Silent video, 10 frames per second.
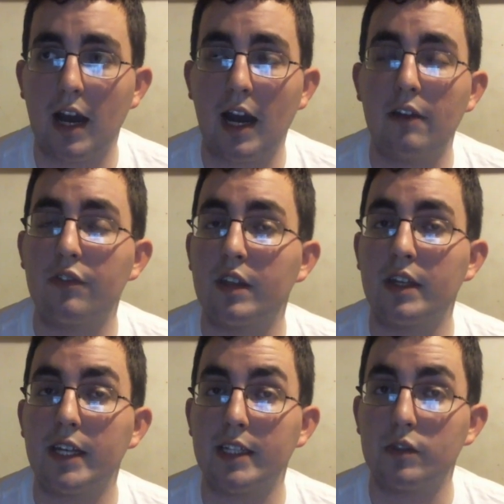I
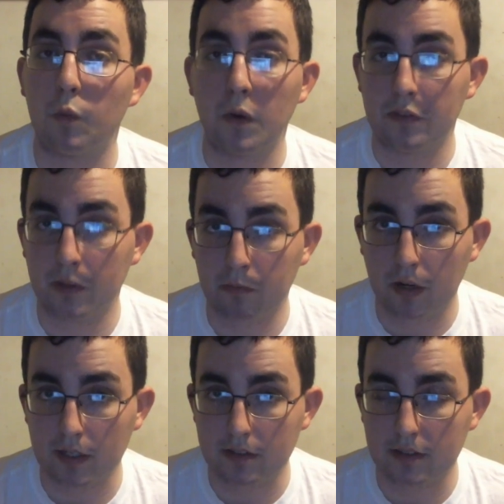think it's worth the
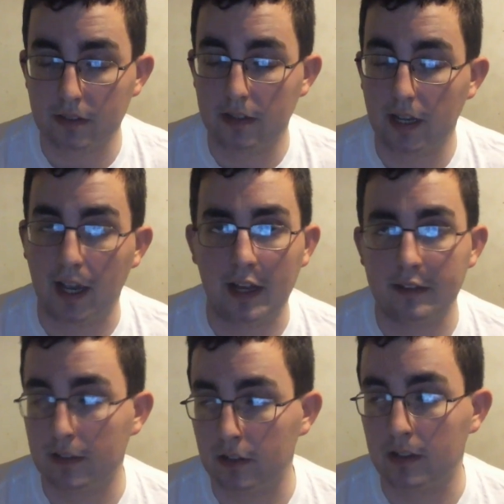price. And
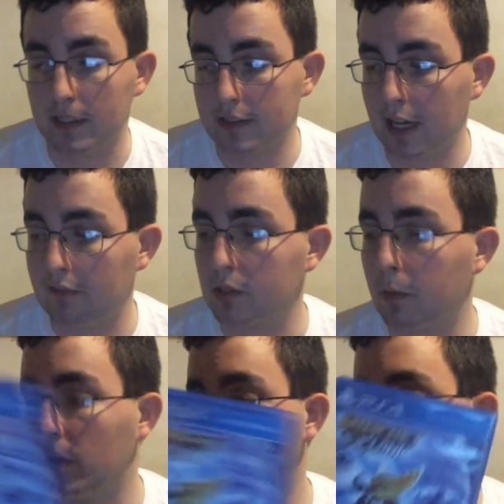you know, that's kind of a
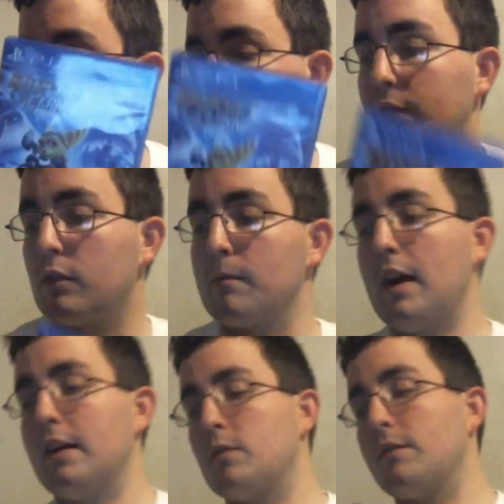spoiler alert for
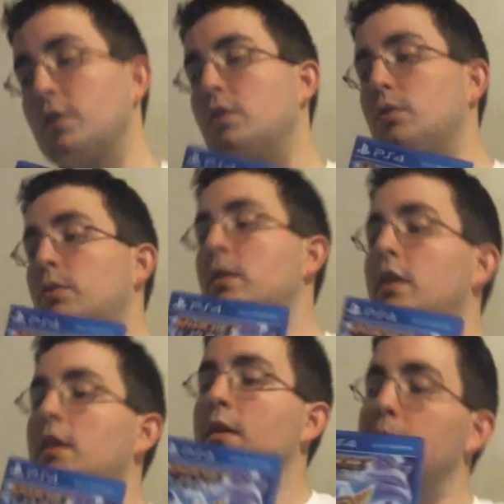my review,
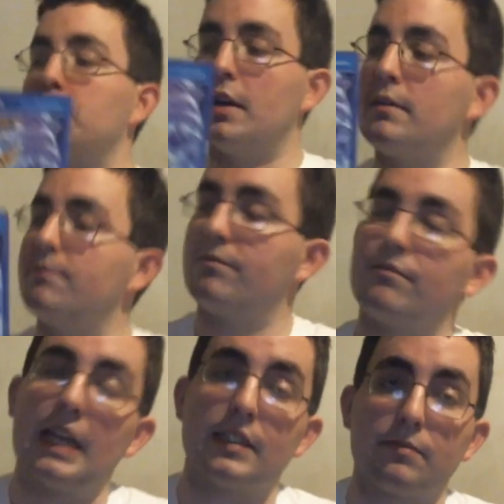but
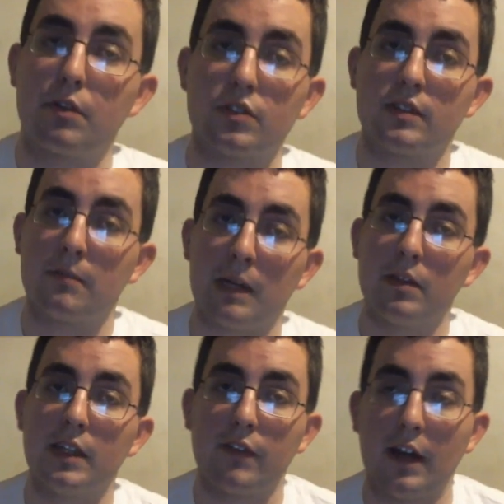that's personally my
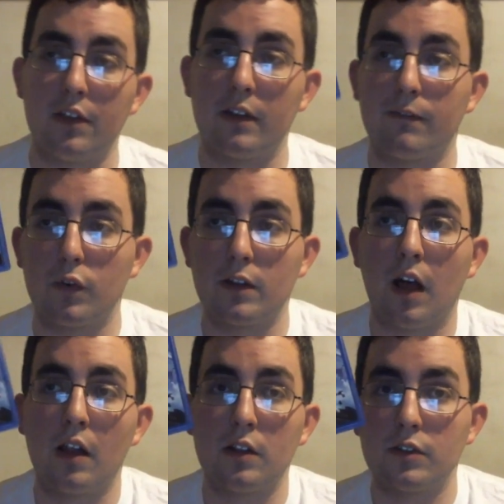belief. I think forty
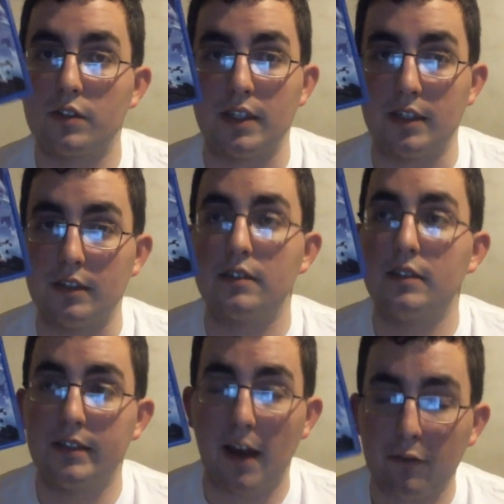dollars is
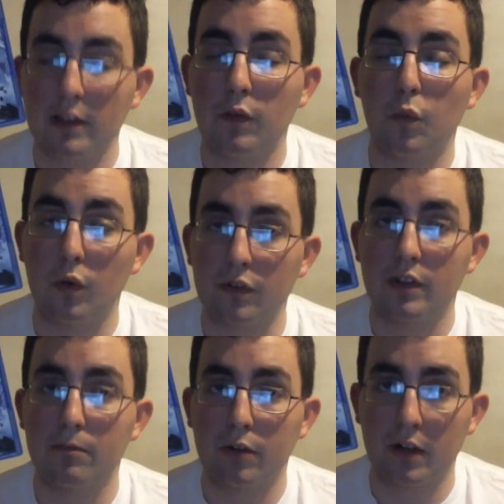definitely worth
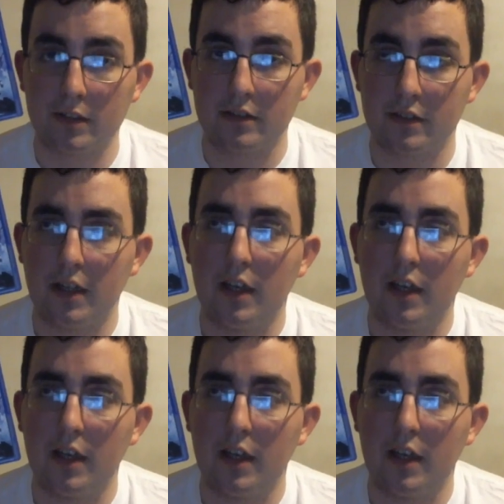the price.